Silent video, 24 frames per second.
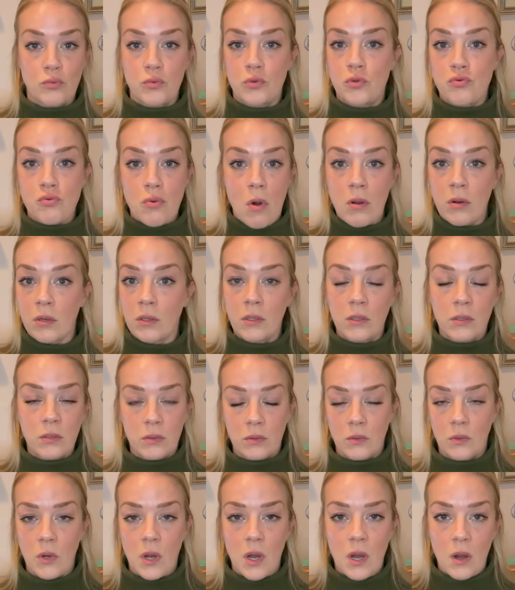drunk,
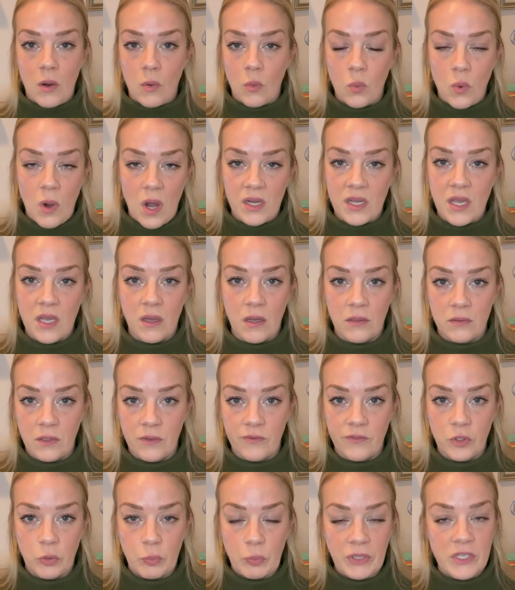walking all
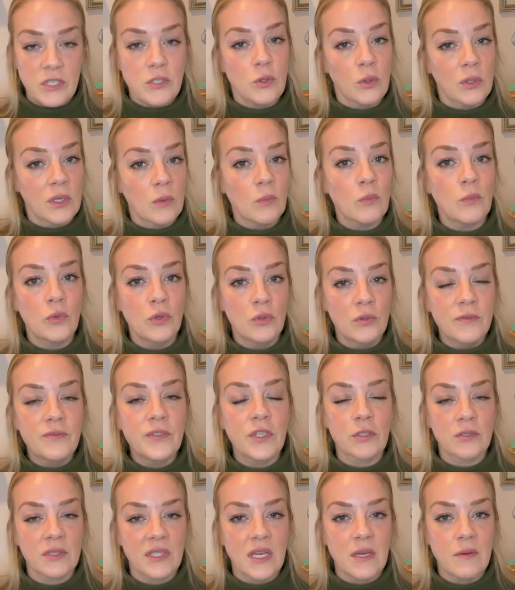over the place. You can move
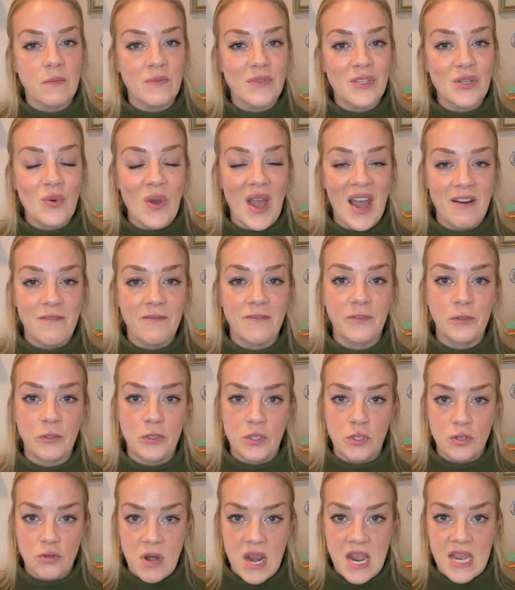your limbs, you have full
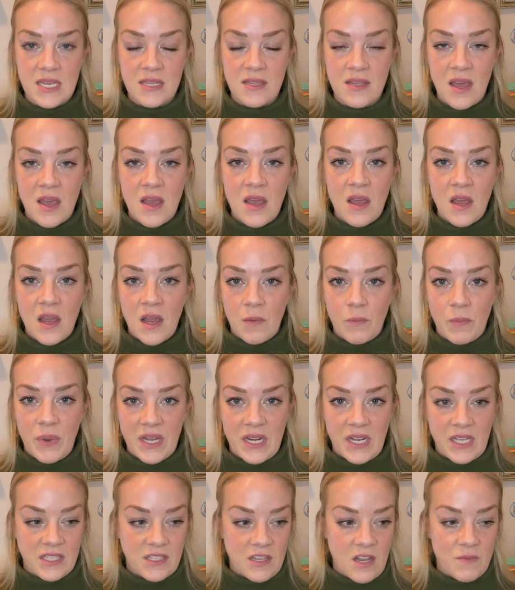strength, but
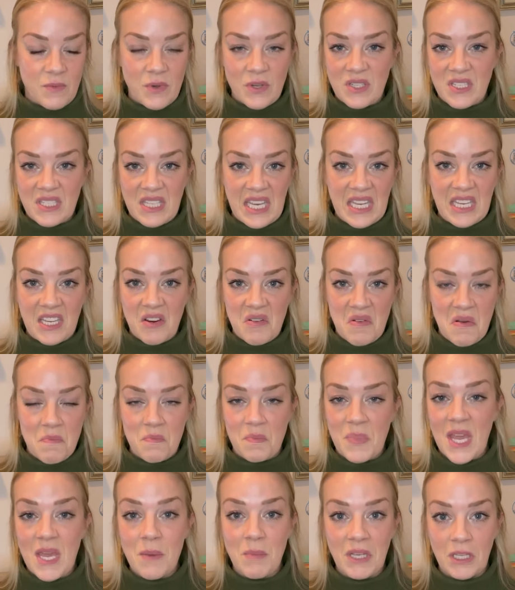it's almost like you're a
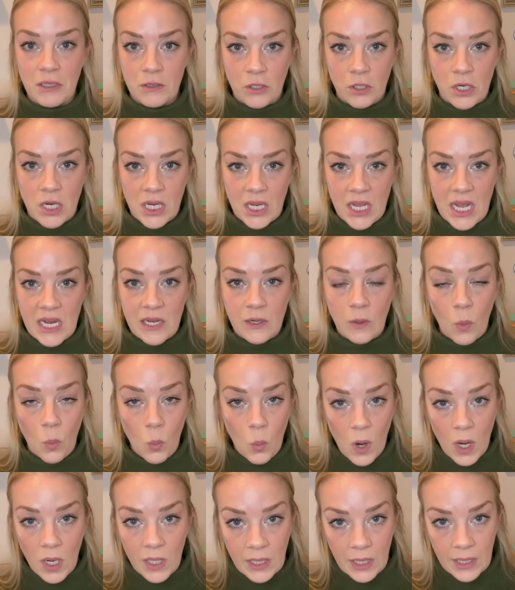baby learning how to
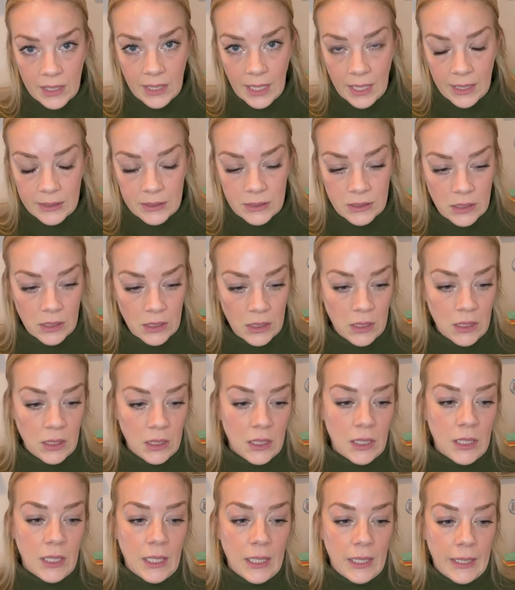walk again.
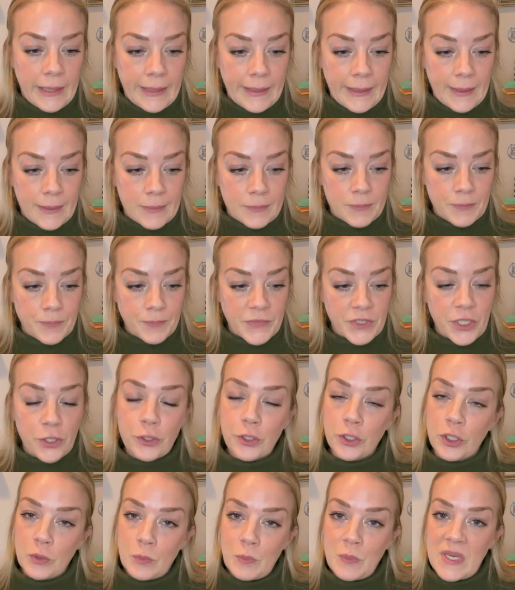There
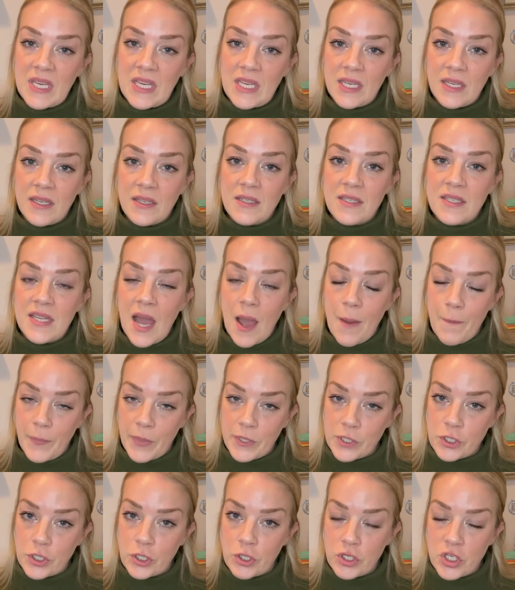could be
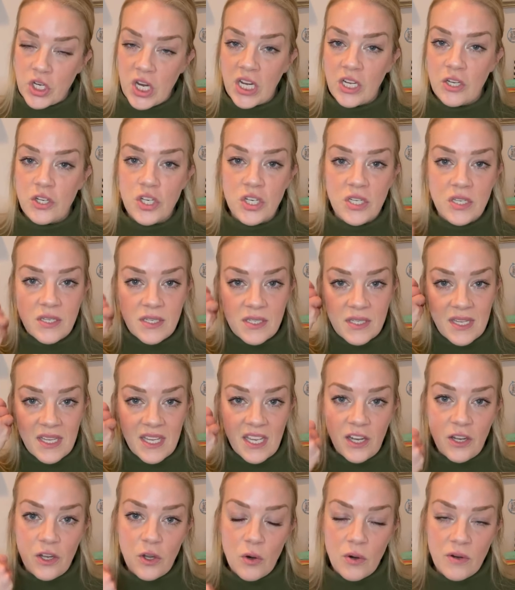temperature changes
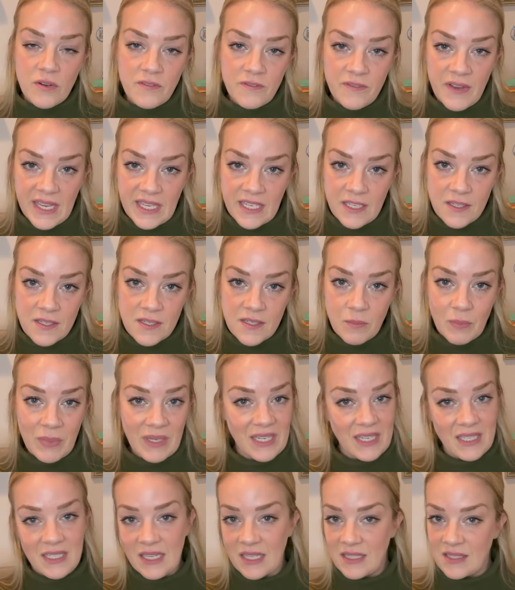in your face, but
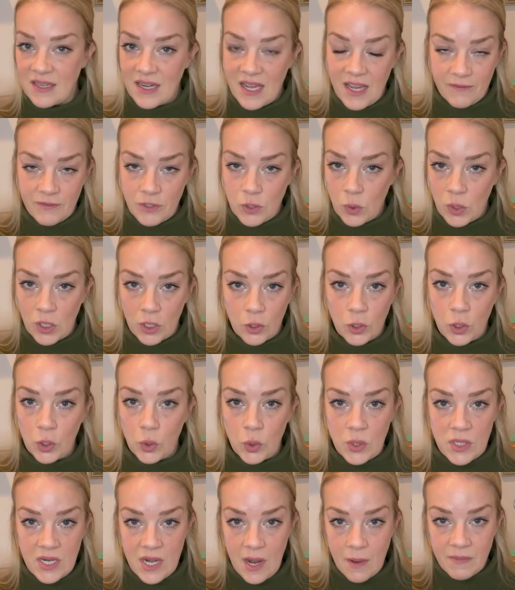it doesn't have to
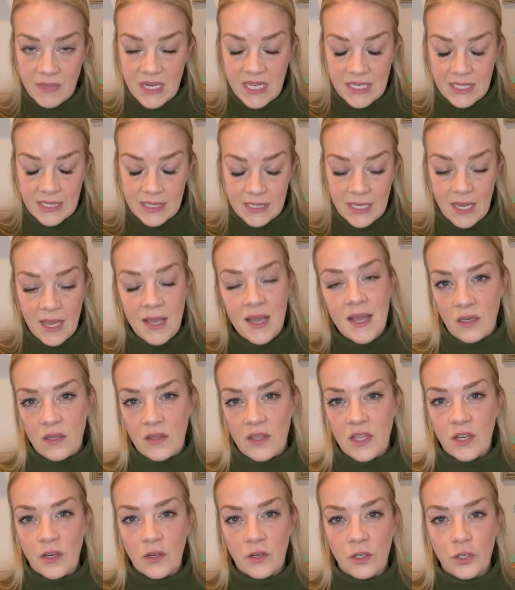include numbness.
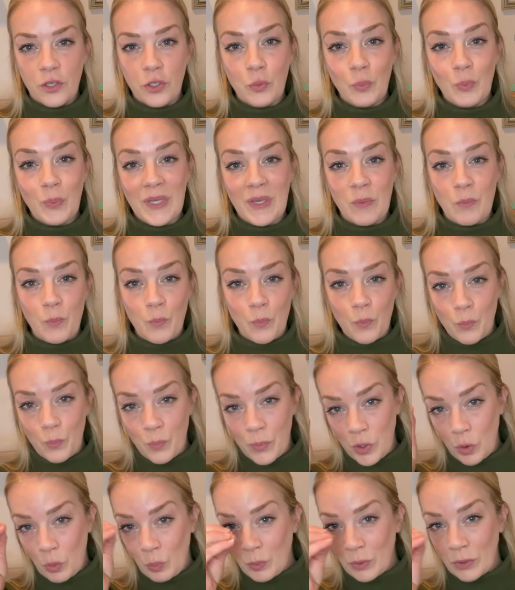There could be
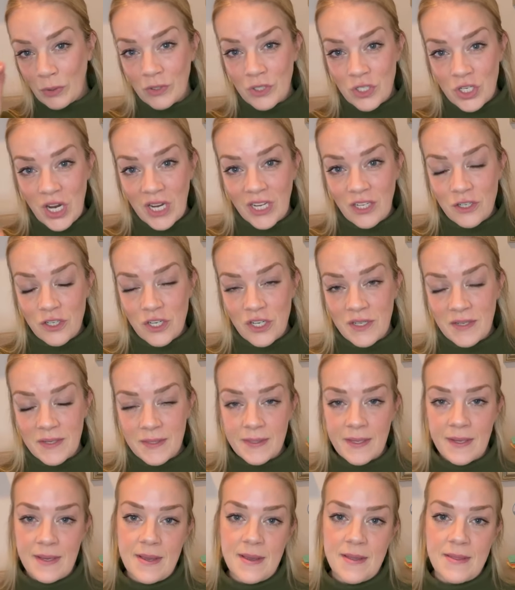pupil
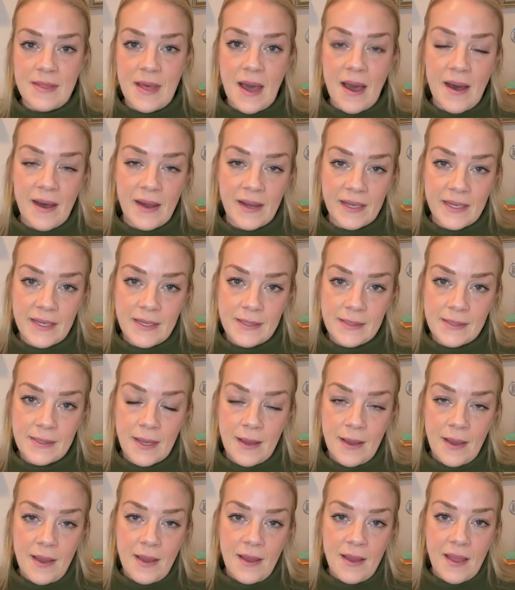changes in the eyes
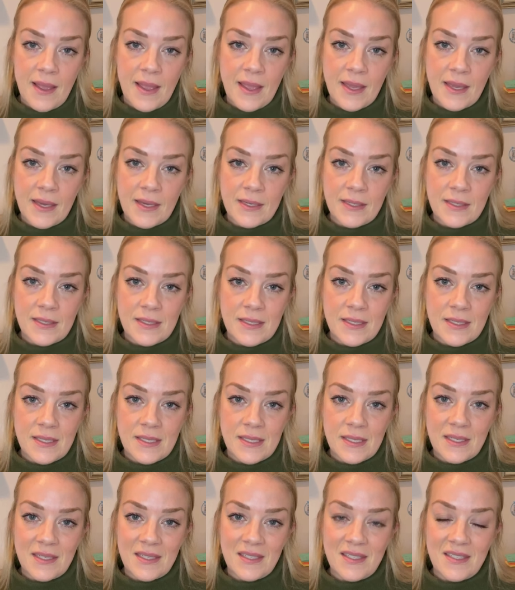and
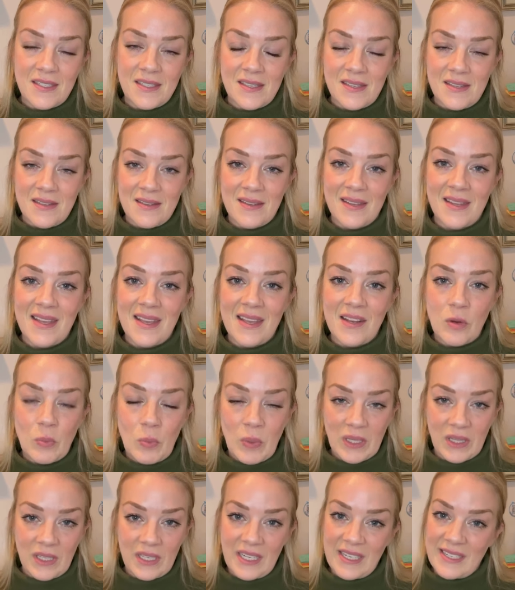
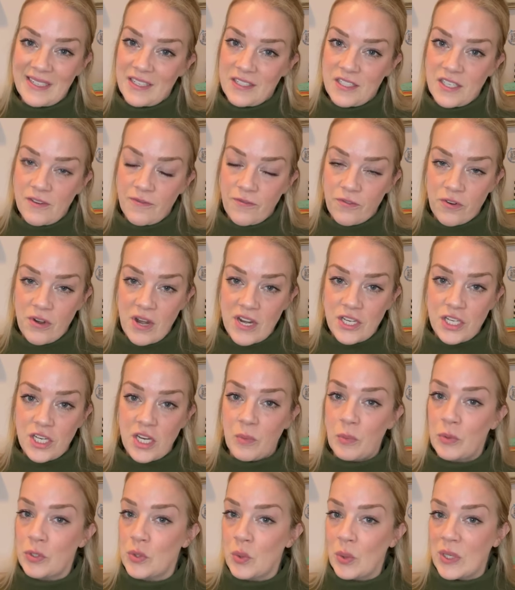inability to differentiate
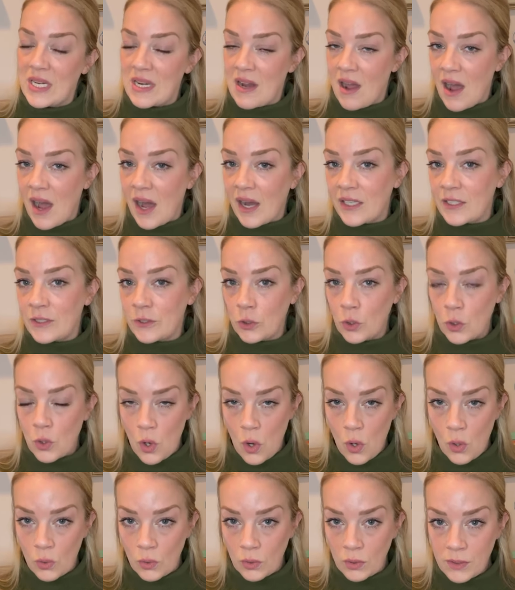between hot and
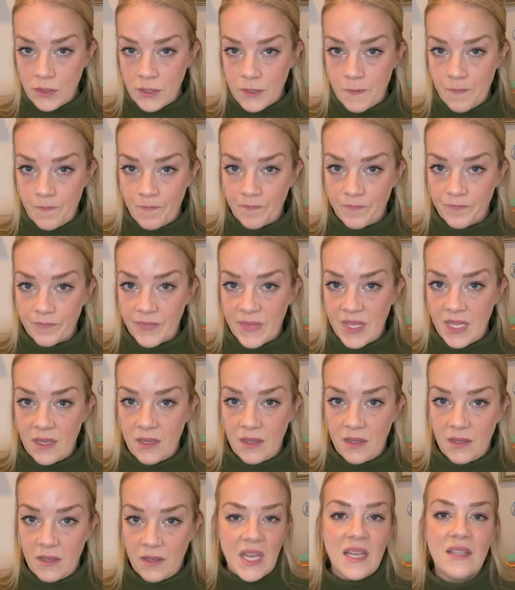cold.
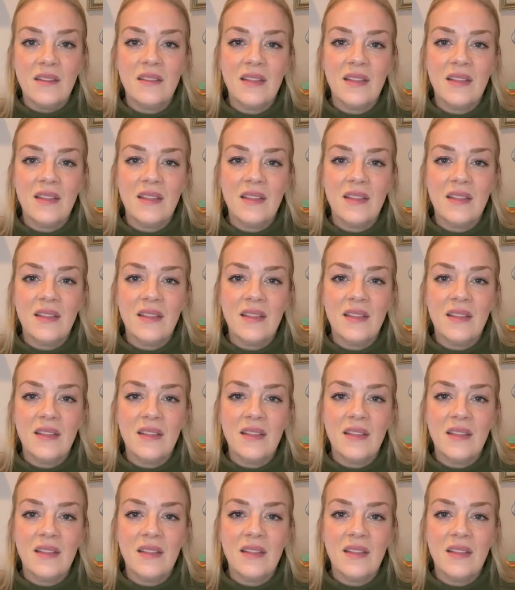And